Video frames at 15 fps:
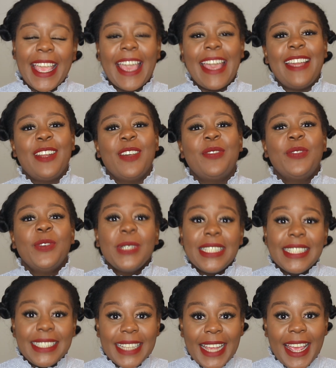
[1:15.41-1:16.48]
and for
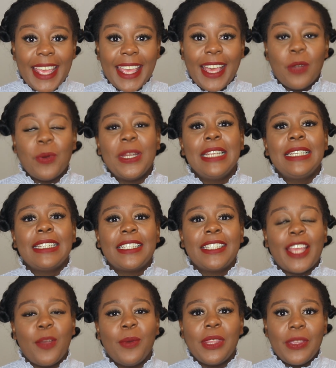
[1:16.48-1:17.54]
today I wanted to
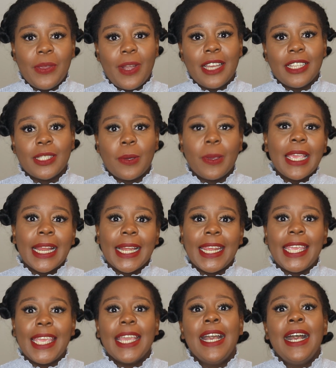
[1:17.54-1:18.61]
share with you guys
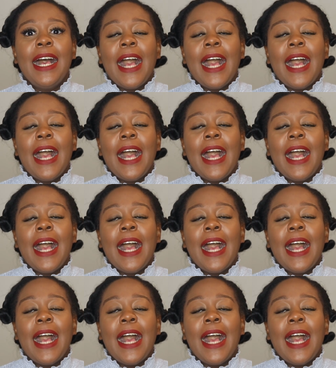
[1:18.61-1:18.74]
quickly